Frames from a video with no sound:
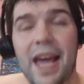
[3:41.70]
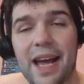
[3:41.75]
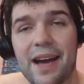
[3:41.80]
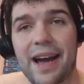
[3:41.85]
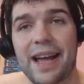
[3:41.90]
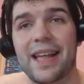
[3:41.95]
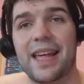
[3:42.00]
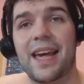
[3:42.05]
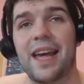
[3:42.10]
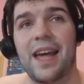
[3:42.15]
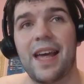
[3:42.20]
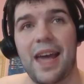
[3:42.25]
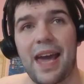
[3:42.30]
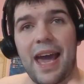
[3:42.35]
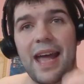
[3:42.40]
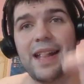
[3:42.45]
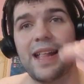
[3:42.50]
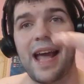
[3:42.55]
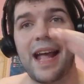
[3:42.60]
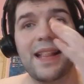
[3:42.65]
it, like
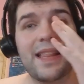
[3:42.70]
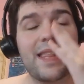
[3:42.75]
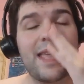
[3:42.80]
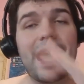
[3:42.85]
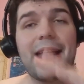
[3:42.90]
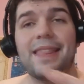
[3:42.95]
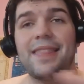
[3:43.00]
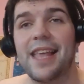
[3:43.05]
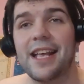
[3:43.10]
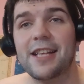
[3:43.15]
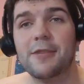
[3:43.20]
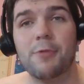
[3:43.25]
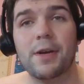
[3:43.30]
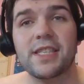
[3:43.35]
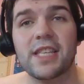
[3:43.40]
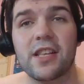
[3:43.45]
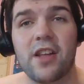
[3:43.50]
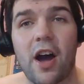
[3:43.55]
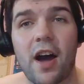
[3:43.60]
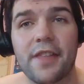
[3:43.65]
and and and this
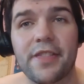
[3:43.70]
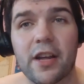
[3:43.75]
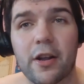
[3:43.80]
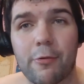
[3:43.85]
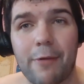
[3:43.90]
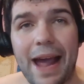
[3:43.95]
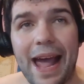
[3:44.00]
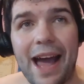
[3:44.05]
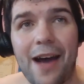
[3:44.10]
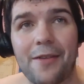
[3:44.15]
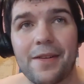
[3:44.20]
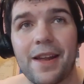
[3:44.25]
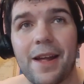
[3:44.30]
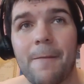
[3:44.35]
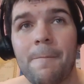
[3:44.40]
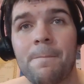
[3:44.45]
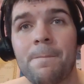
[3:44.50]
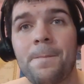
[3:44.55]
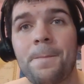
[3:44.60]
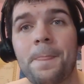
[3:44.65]
wasn't on the ground.
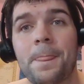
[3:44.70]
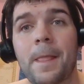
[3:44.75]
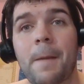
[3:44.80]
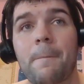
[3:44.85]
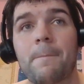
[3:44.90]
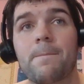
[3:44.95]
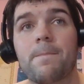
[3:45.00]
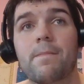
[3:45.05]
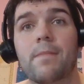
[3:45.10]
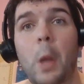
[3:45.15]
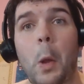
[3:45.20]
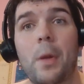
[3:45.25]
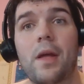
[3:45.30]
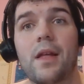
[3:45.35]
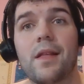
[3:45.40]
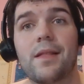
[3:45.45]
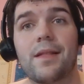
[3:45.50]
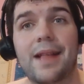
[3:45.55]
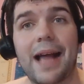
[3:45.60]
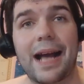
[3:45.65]

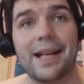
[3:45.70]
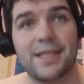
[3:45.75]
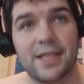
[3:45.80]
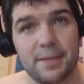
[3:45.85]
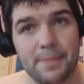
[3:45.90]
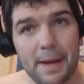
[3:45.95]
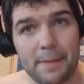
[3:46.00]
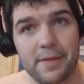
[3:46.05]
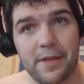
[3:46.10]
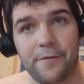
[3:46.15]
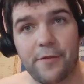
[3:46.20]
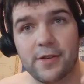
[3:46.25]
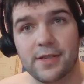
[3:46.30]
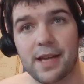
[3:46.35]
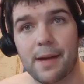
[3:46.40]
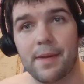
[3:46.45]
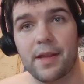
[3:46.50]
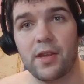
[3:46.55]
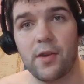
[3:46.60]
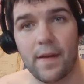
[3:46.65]
Guys, this might be the
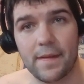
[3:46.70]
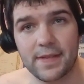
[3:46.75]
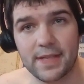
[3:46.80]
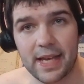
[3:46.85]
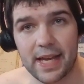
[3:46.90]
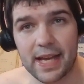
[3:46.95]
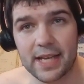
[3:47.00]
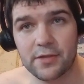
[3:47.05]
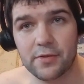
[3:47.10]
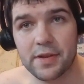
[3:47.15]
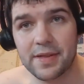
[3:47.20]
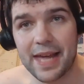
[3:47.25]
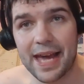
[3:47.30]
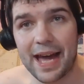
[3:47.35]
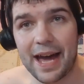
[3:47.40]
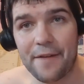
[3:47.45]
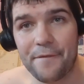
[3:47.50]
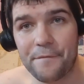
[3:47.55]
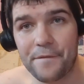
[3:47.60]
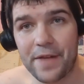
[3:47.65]
first time in UFC history
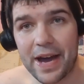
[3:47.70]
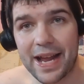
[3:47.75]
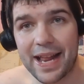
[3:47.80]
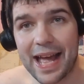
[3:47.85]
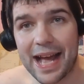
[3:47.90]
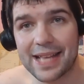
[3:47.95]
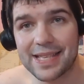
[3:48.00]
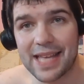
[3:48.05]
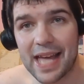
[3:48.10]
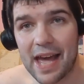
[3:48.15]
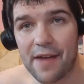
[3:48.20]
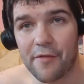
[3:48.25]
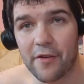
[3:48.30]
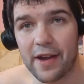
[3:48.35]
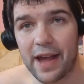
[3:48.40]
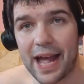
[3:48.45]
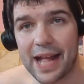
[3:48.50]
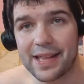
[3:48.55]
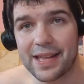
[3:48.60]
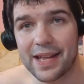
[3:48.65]
that a fight has
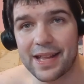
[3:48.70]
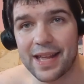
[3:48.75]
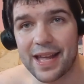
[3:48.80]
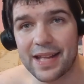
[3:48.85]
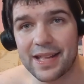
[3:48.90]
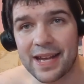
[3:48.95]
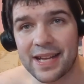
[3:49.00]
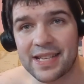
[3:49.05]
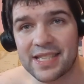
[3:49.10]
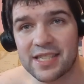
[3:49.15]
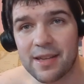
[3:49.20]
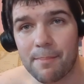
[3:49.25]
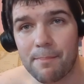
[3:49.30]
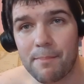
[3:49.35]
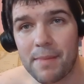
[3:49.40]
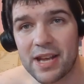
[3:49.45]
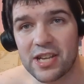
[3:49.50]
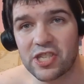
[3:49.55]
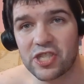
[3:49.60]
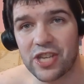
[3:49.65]
ever ended in a
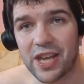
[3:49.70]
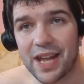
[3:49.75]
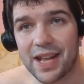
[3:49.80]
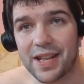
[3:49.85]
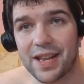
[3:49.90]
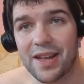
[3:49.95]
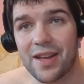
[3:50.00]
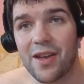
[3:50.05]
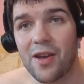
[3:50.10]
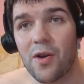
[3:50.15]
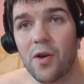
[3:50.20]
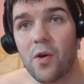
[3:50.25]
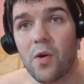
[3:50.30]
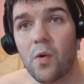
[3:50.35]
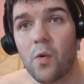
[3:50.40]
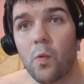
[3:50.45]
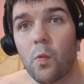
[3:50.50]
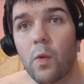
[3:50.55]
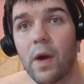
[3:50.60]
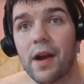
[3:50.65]
submission
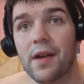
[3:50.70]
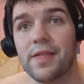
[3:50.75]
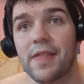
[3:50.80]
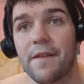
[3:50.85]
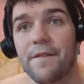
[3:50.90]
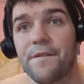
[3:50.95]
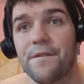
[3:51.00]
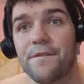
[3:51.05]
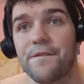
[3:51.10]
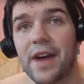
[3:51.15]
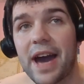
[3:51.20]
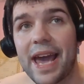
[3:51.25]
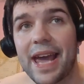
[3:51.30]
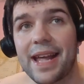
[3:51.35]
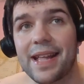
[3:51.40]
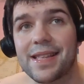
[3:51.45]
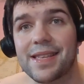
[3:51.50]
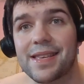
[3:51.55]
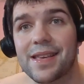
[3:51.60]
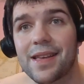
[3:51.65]
where the
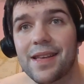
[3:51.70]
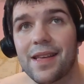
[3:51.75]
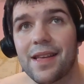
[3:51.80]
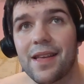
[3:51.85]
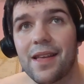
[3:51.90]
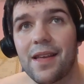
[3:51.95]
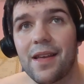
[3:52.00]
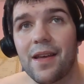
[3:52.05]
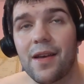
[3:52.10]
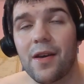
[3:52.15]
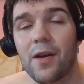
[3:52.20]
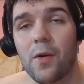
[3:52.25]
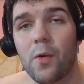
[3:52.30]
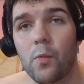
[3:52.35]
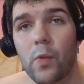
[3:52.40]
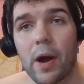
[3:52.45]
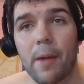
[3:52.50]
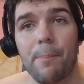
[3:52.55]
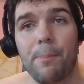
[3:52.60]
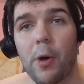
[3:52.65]
fight,
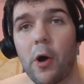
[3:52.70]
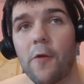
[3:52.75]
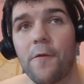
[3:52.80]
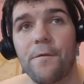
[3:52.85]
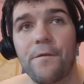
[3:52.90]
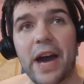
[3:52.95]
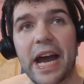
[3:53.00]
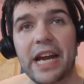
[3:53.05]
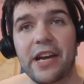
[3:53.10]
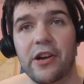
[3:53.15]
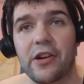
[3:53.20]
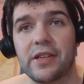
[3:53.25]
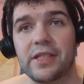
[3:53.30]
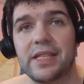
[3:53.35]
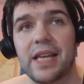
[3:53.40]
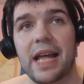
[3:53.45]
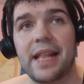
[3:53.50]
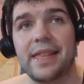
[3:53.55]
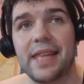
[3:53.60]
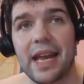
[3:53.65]
where both
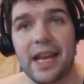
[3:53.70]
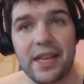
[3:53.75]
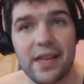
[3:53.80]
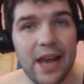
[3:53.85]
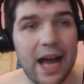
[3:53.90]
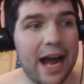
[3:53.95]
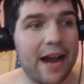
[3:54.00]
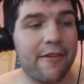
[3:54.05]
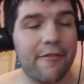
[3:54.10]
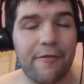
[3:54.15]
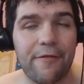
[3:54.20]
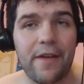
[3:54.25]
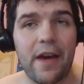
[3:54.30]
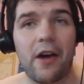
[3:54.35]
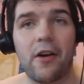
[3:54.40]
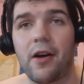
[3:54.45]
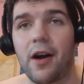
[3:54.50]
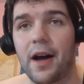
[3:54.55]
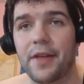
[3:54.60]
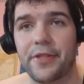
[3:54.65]
fighters did not
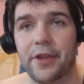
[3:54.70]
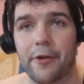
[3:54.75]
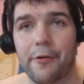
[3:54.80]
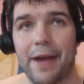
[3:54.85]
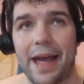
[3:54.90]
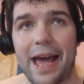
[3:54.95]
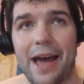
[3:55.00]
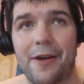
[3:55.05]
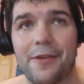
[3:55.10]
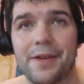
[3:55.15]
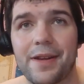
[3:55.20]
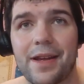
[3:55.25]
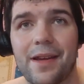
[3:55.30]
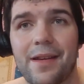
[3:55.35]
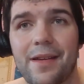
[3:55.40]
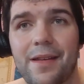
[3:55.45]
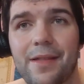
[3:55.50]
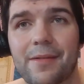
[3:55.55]
fell on the ground.